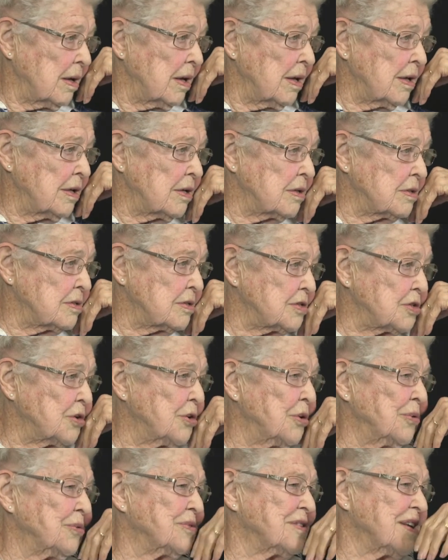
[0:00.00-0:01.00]
Linda and
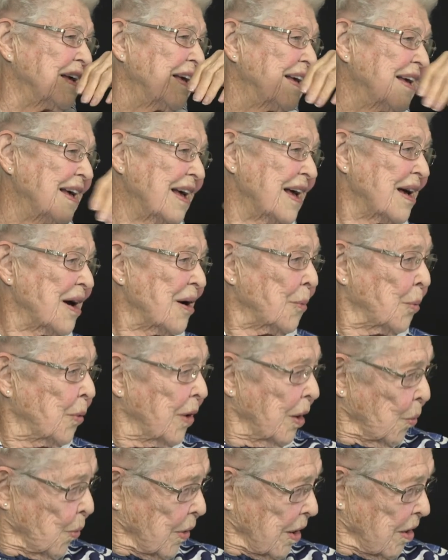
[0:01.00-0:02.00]
Susie.
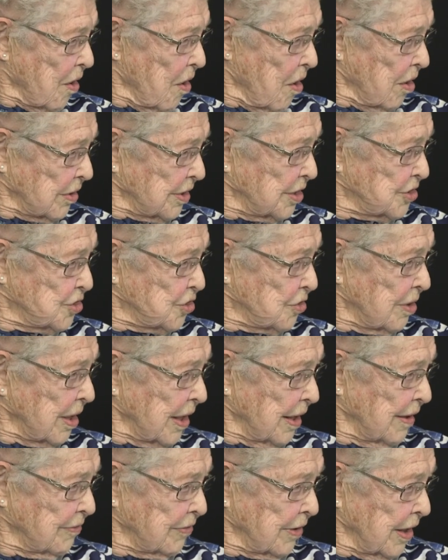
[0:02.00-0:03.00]
Well, where all did you
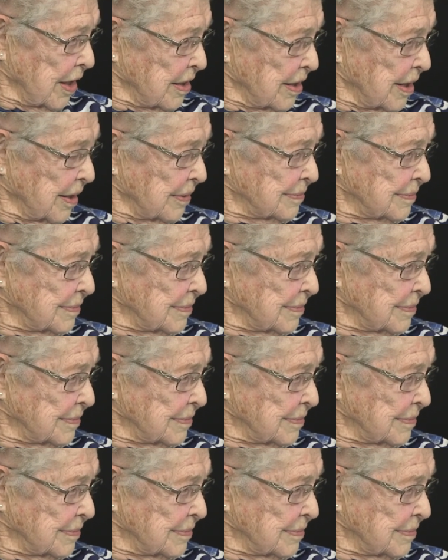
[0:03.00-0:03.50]
live, Linda?